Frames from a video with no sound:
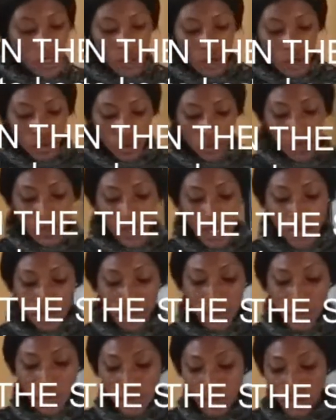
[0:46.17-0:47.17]
To be able to
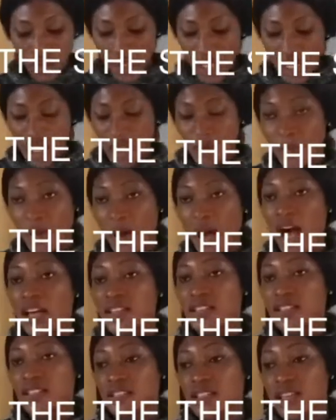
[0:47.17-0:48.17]
keep
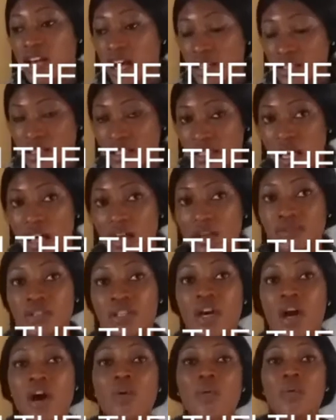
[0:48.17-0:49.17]
ourselves
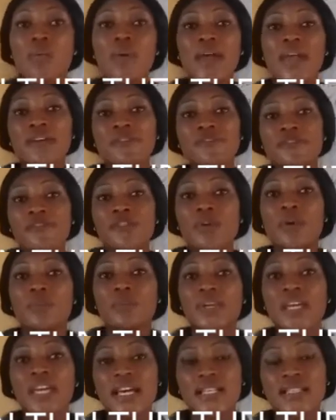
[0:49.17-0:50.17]
away from
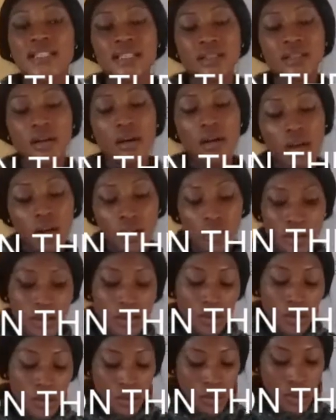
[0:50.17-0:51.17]
getting hurt
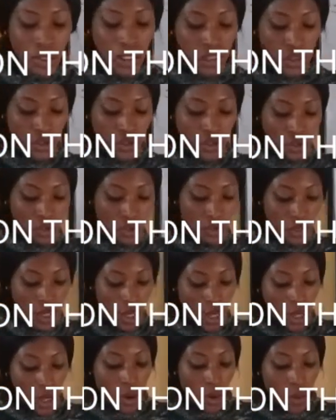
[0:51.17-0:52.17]
or injured
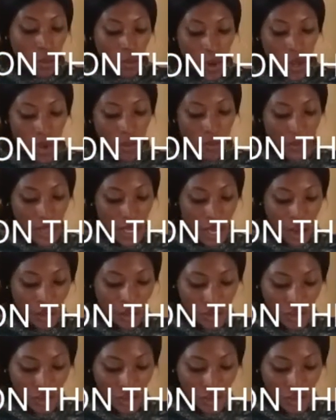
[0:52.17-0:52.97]
while we are on the